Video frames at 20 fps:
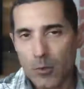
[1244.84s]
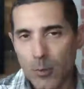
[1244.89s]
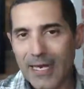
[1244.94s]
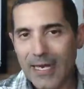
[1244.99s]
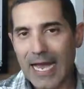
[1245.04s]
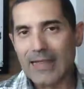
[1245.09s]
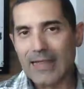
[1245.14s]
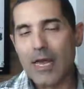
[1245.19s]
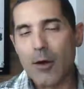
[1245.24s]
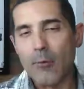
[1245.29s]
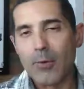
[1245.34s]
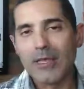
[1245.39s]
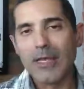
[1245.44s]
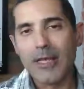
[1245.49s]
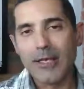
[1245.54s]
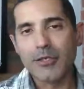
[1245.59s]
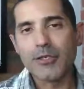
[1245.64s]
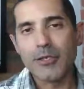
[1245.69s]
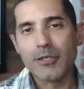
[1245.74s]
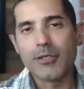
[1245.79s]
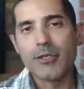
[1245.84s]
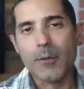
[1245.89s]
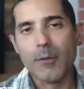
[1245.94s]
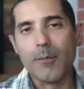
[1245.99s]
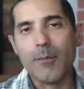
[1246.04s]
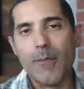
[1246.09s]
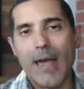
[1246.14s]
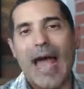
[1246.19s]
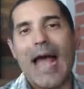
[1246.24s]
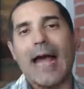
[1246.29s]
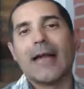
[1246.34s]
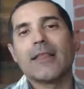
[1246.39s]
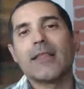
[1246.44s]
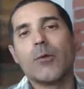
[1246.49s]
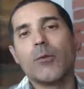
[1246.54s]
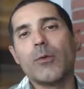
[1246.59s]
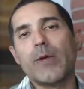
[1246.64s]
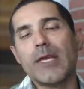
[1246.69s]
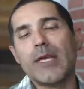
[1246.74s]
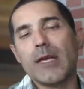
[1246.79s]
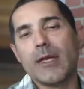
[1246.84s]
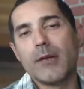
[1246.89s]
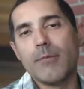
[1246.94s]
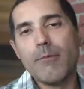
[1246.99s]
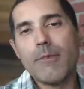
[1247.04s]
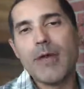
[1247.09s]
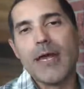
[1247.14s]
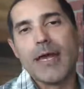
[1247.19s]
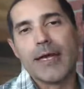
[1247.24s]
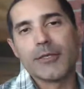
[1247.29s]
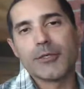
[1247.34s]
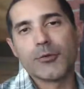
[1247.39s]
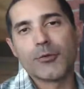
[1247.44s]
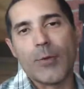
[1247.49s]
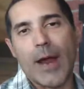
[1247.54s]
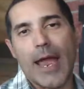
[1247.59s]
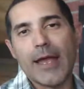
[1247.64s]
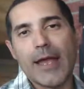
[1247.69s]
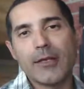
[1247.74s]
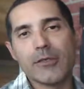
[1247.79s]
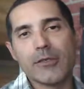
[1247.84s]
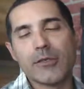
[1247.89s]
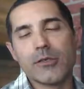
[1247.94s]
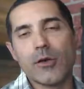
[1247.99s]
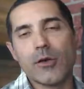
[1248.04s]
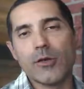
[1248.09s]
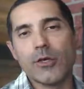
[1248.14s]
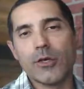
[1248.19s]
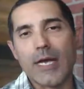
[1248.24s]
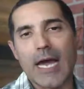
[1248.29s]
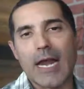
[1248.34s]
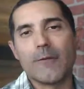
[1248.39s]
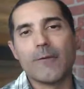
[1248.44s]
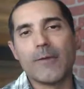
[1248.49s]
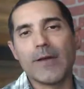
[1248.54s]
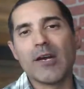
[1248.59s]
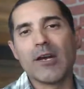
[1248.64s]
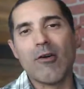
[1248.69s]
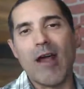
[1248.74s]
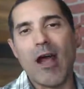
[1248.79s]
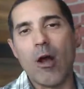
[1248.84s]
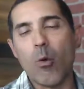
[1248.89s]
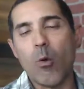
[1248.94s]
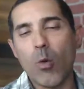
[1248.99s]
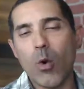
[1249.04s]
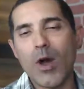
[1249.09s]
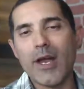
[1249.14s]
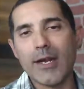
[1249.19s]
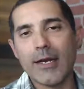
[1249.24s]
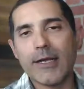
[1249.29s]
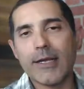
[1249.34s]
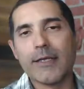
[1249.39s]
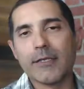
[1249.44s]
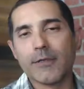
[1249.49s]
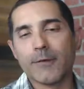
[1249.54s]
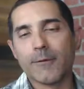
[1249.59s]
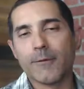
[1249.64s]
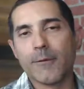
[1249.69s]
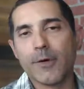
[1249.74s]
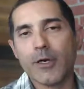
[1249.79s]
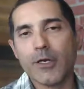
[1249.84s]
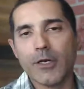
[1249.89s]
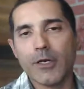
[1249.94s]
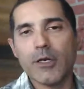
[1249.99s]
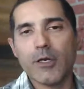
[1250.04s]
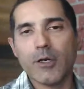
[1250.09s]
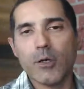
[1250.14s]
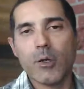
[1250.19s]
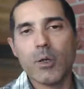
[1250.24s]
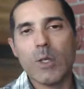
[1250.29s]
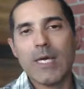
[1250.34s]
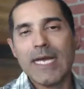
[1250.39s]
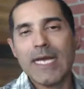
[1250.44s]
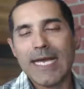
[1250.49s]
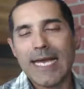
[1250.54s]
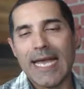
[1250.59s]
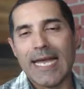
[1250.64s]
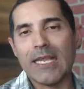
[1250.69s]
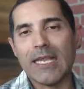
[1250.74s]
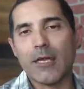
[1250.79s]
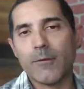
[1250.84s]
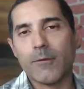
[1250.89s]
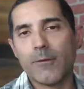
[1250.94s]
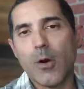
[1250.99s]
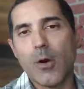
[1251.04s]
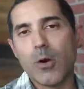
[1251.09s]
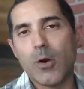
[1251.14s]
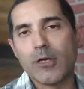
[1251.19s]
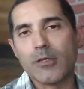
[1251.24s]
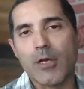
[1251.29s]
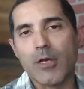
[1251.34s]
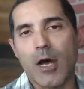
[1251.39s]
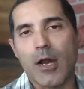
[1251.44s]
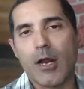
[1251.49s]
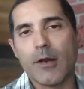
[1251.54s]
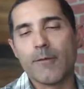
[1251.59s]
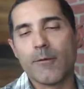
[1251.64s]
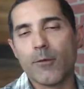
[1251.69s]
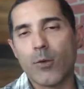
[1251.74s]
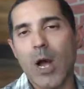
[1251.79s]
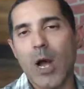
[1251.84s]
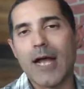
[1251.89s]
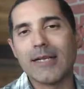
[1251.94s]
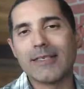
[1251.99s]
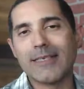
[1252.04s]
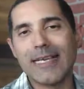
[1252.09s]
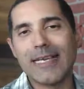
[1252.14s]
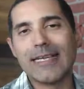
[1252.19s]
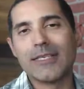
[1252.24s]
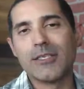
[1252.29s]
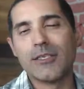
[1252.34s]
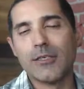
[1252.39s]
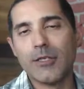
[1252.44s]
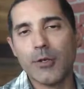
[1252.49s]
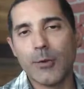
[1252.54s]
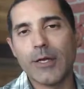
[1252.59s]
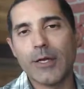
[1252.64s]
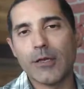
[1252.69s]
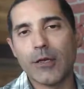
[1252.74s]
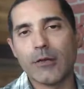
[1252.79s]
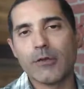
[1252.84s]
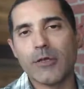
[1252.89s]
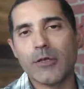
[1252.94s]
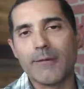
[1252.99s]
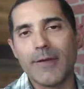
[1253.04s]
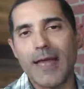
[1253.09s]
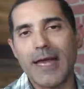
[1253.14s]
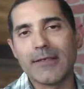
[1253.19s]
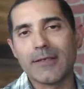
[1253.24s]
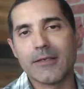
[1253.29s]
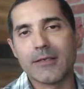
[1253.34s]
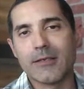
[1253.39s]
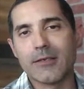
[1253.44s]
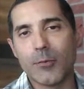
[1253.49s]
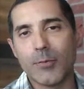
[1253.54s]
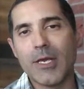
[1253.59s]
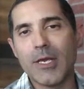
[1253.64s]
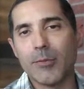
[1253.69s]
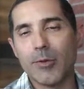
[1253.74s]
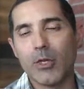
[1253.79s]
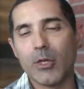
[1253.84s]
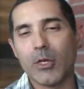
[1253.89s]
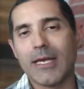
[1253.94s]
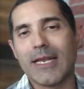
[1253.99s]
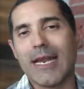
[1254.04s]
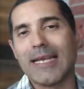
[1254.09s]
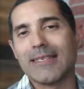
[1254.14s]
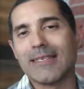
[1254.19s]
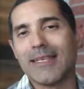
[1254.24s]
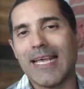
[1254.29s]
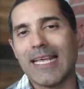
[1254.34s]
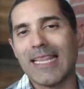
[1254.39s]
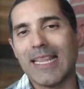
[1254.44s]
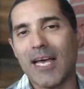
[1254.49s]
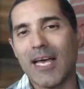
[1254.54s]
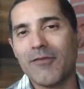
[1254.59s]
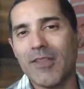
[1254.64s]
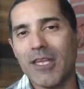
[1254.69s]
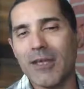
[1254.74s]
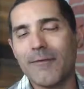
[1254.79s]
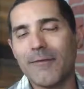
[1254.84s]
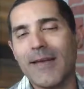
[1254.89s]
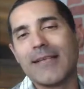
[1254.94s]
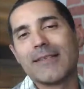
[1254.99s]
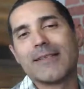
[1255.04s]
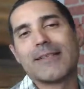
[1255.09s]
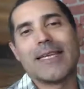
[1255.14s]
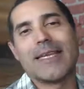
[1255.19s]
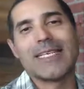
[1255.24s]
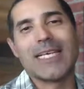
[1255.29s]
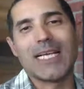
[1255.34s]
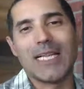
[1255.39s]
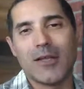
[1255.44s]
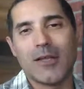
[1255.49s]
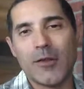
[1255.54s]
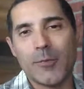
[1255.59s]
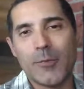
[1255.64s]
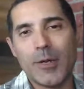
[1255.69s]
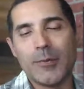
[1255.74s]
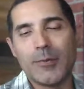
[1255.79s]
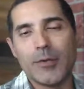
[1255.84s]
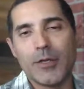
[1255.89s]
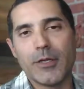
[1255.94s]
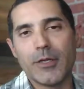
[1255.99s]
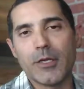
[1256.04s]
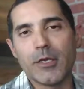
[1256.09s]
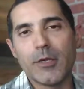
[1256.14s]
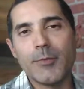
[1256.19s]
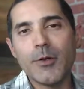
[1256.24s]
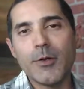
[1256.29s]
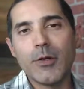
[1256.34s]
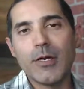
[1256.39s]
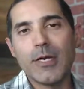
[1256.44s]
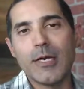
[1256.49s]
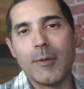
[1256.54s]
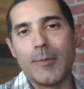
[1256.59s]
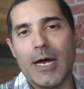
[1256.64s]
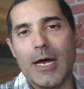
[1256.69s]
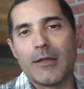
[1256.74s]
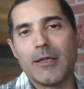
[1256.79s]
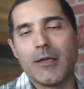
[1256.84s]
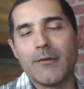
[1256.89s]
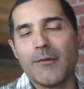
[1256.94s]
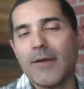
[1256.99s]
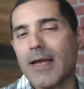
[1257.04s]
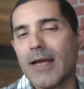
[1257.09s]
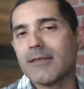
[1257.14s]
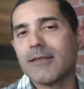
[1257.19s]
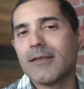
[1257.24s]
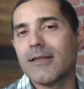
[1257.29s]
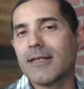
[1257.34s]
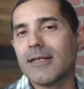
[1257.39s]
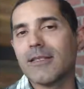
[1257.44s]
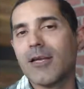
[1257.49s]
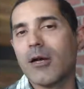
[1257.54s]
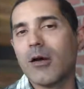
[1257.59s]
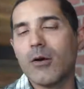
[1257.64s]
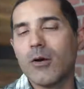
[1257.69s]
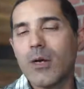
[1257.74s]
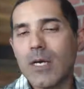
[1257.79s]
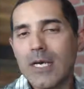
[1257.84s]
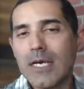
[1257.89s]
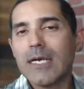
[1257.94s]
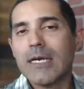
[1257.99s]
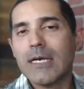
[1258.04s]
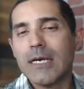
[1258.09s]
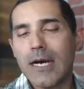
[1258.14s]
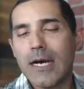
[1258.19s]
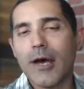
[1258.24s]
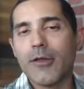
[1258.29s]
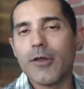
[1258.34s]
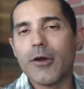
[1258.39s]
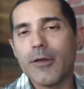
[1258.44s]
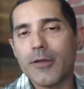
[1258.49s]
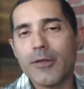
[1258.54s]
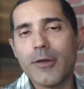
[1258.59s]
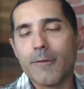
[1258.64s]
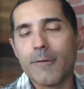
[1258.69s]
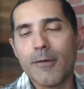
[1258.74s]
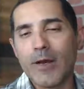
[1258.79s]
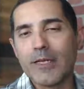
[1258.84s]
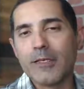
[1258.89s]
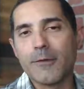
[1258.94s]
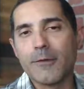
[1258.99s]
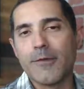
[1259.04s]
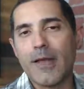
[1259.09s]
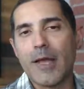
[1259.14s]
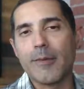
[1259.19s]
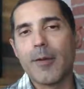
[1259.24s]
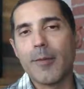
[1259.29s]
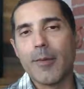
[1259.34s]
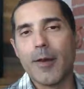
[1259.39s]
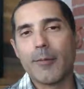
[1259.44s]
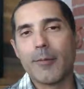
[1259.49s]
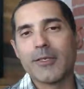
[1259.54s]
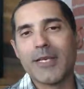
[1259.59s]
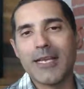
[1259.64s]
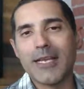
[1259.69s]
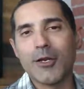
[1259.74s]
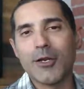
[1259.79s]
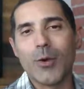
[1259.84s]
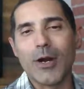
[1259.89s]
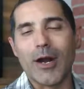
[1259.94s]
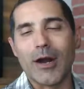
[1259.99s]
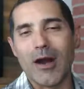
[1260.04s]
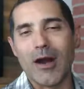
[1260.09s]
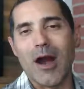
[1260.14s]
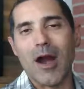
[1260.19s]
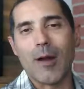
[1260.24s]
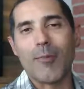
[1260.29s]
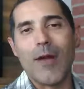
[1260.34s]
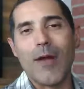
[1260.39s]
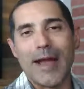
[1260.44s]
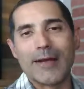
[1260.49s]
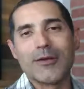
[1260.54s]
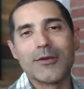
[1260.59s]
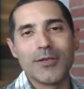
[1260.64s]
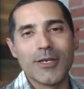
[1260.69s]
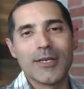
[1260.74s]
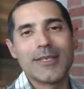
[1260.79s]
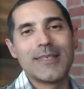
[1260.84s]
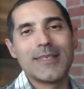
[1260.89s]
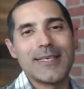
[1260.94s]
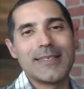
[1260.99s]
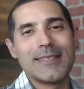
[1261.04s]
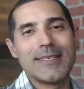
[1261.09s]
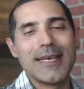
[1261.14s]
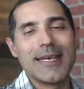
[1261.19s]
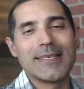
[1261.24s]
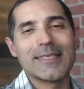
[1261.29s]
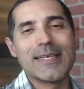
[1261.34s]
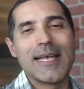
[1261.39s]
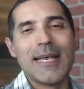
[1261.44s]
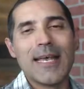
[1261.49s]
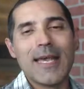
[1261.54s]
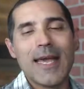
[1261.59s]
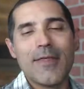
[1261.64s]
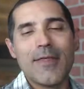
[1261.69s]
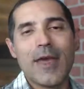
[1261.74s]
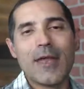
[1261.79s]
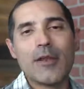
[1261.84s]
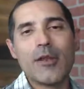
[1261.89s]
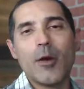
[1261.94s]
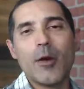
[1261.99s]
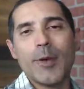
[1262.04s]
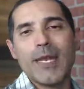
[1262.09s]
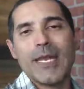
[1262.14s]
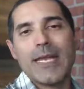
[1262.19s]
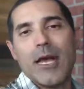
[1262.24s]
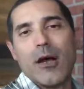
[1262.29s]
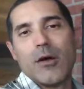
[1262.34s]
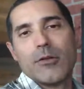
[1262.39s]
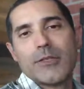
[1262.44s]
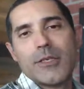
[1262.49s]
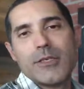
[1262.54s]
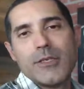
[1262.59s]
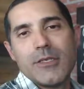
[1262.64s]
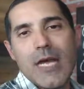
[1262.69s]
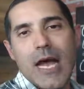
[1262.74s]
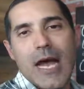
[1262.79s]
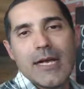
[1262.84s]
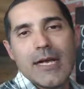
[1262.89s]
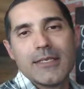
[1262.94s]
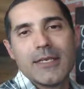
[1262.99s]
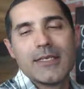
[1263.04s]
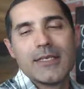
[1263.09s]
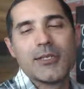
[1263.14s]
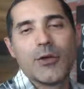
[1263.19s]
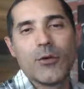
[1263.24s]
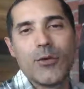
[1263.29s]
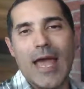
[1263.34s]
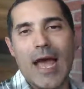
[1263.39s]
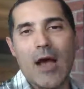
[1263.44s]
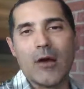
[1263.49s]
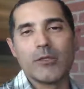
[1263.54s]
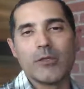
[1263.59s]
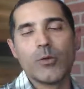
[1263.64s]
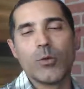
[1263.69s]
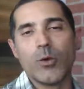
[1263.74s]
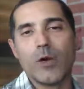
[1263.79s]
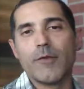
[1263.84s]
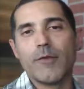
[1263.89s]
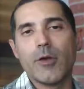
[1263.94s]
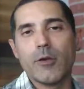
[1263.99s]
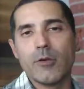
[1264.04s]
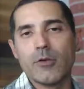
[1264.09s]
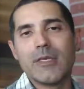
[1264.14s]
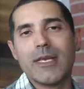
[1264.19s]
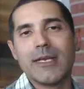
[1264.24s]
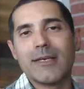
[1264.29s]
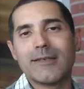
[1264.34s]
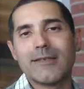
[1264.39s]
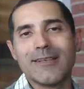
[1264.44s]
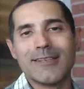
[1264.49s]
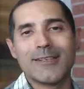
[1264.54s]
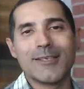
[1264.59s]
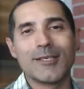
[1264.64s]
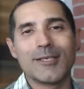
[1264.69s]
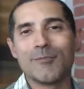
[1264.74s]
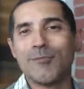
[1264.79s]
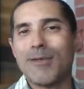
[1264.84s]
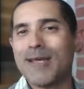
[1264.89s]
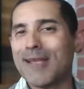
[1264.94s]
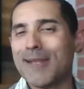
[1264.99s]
we got that relationship back that we had missed, right? So you got to figure out what it is for you and then focus on it. For us, it's doing those events. So people look at us and they love the events. They tell other people in the community about the events, and they tell their friends and family members, hey, you know what? Our chiropractor does these things that nobody else does. And so now it's one of those things that's just